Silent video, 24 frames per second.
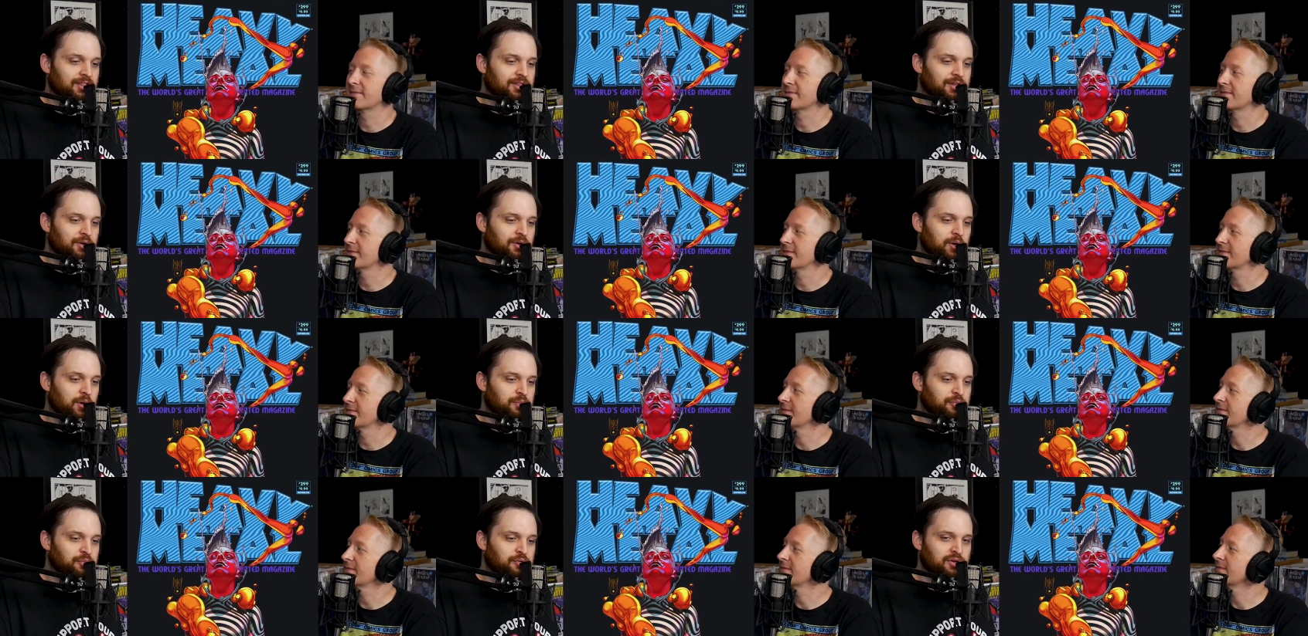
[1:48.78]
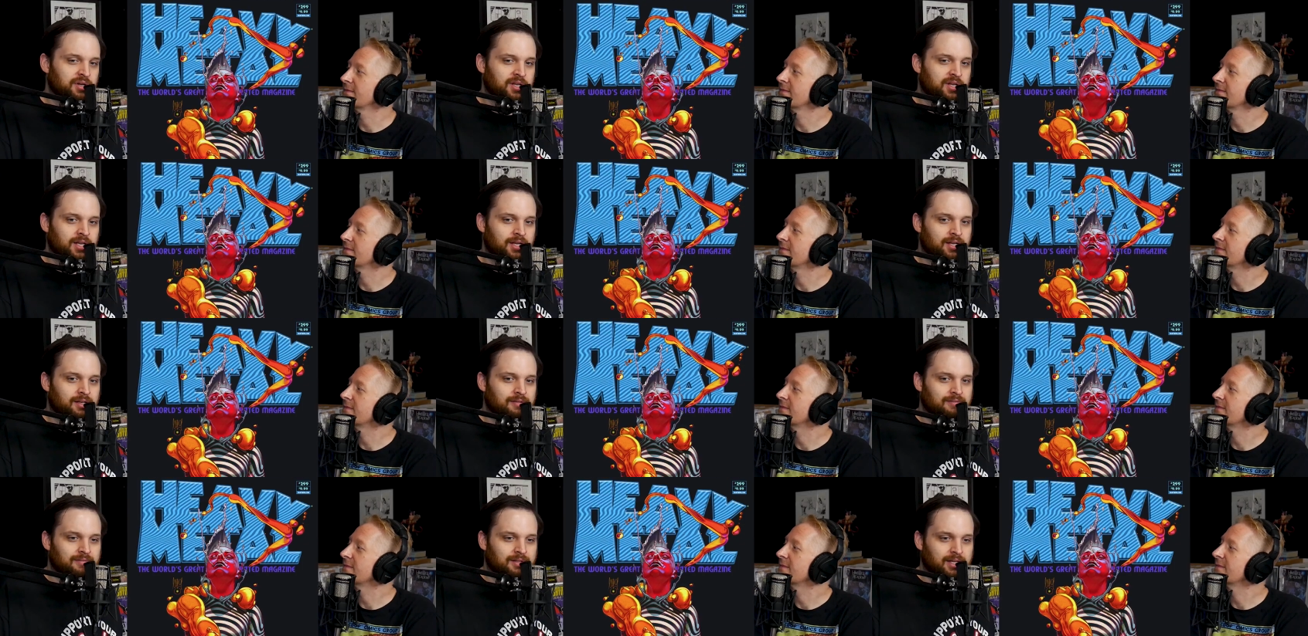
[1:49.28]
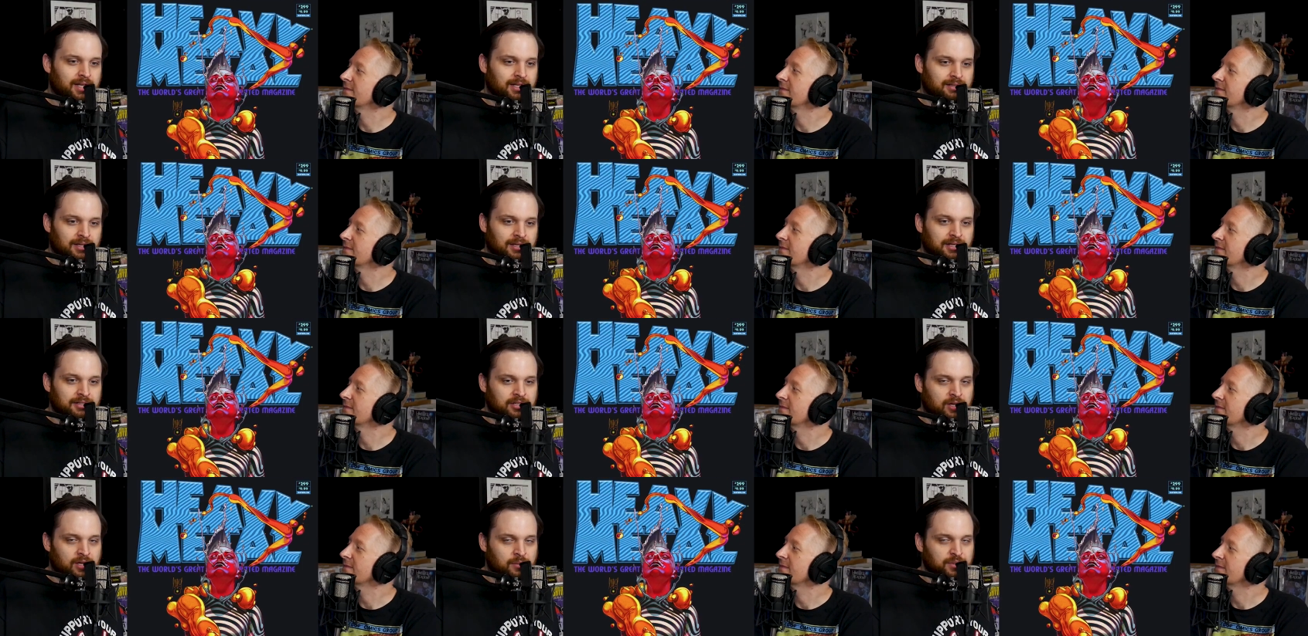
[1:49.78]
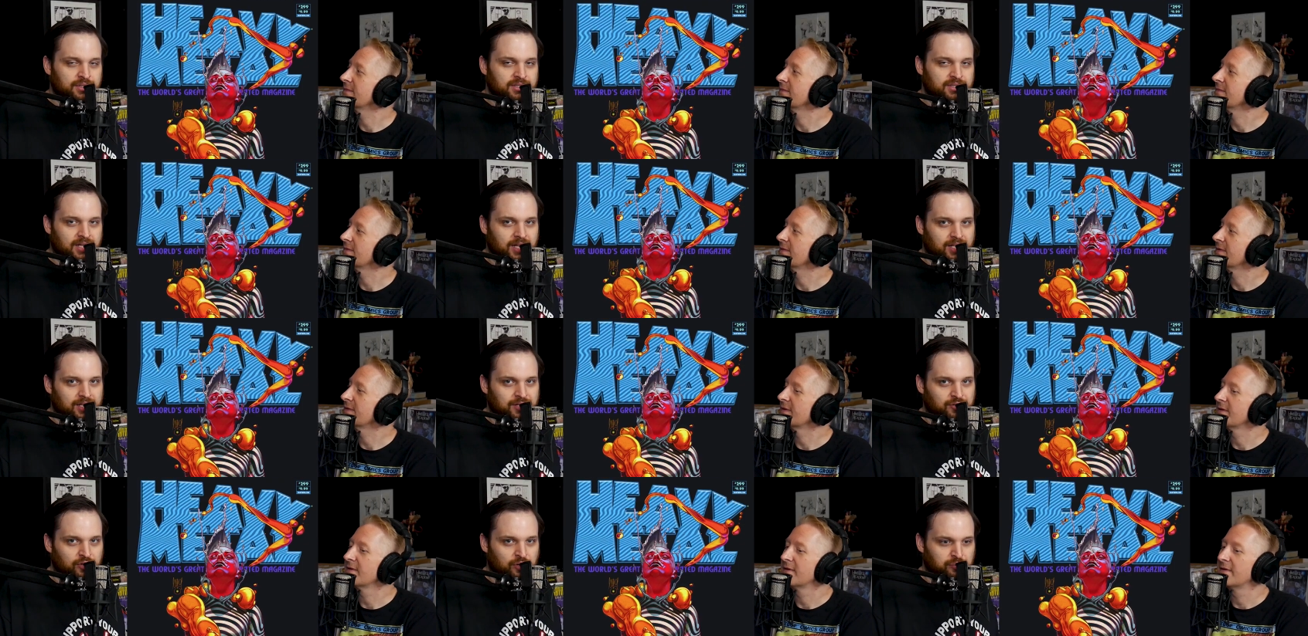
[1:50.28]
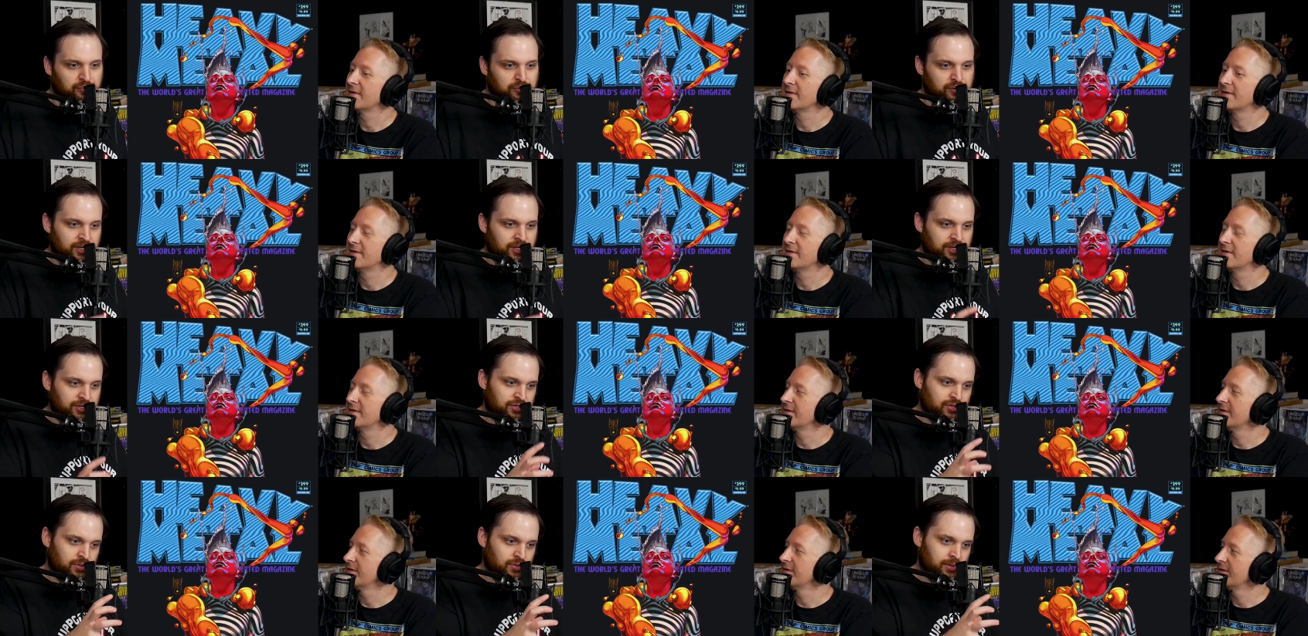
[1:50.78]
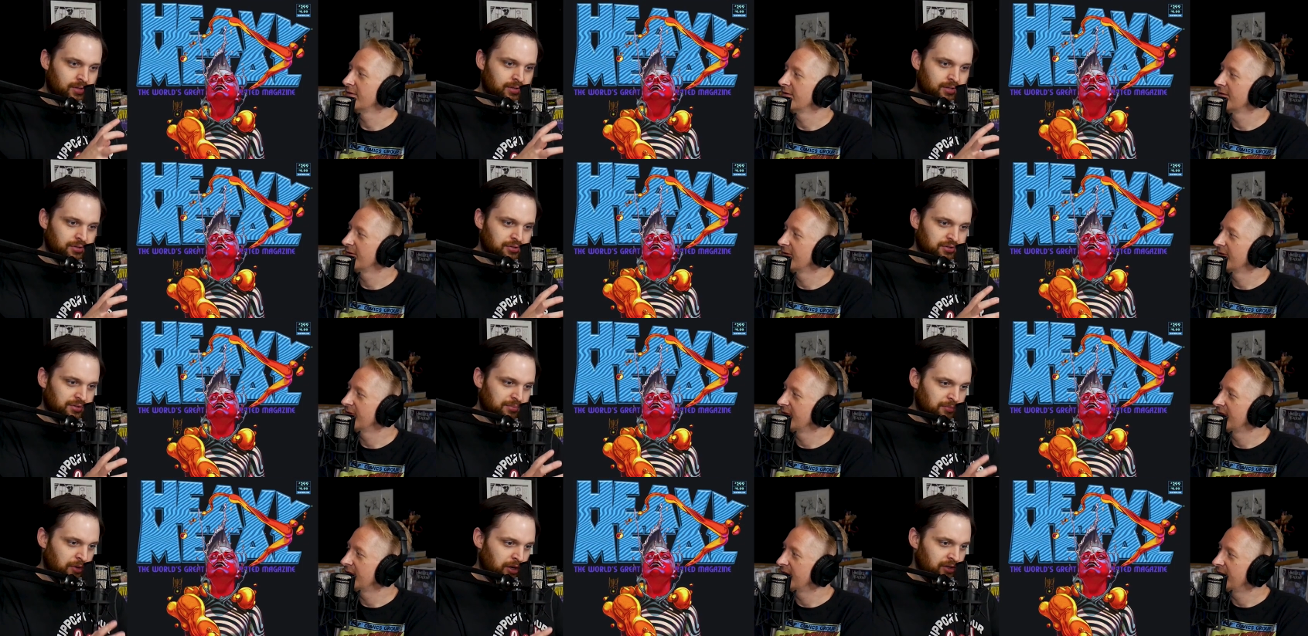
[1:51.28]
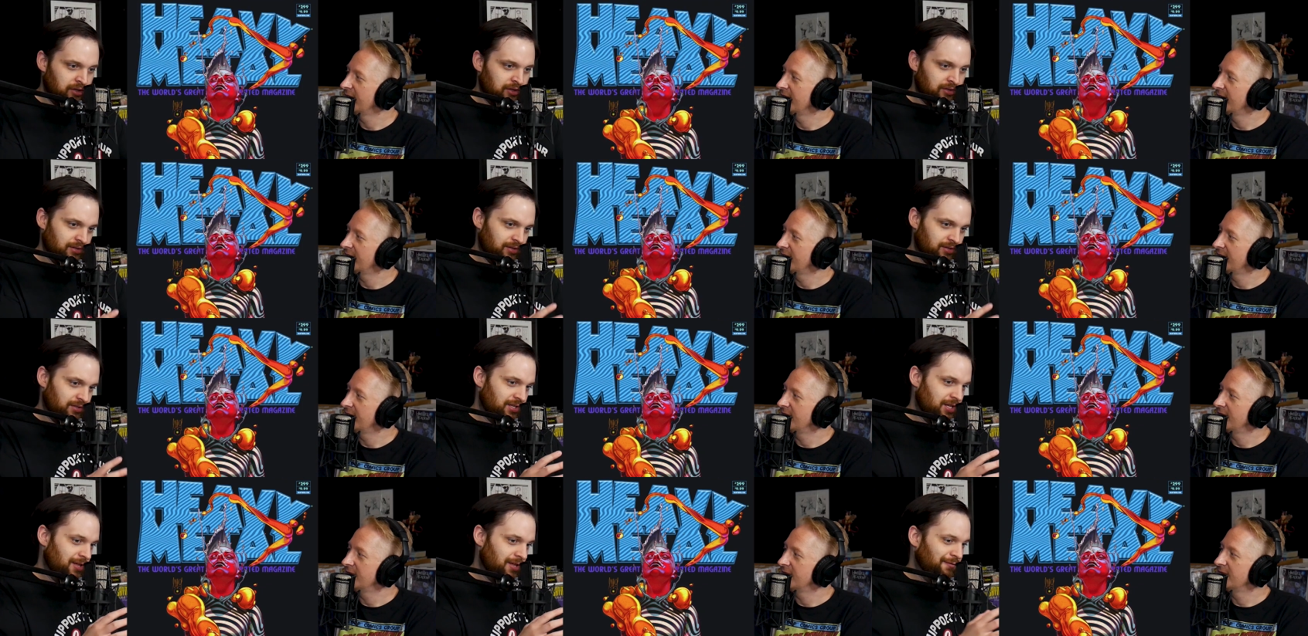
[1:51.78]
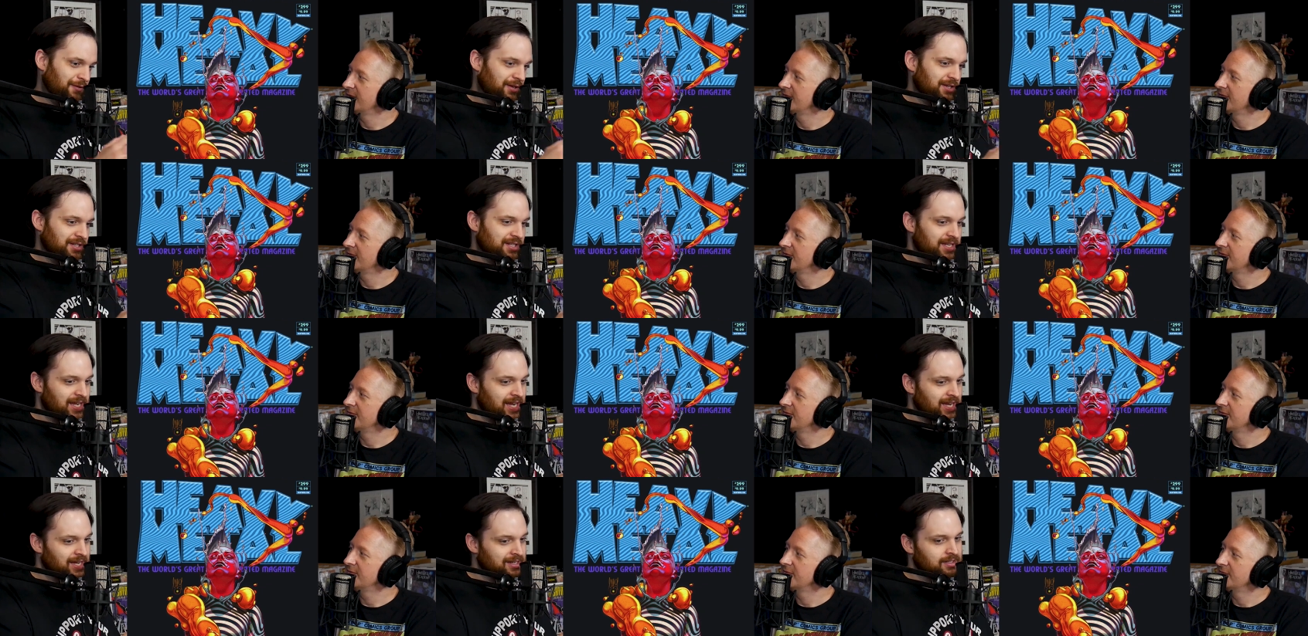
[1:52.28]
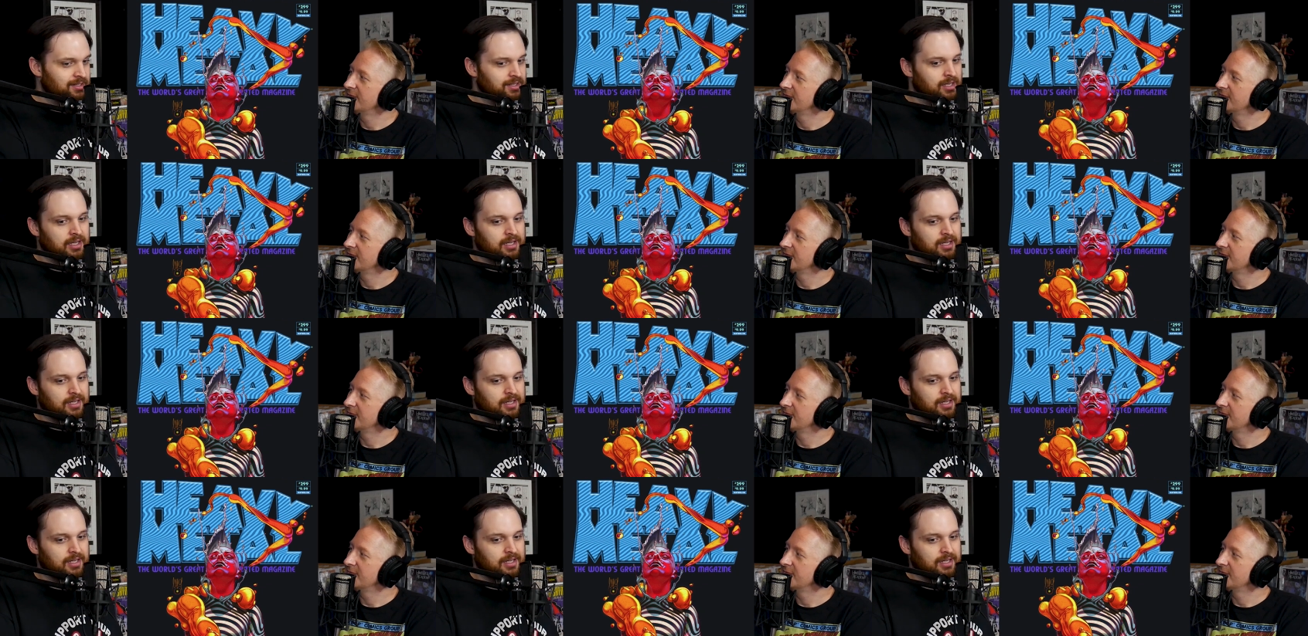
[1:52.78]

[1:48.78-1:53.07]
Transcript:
Speaker 1: They're all pretty, like Tom was saying, they're all pretty short. They're smaller. They're self-contained.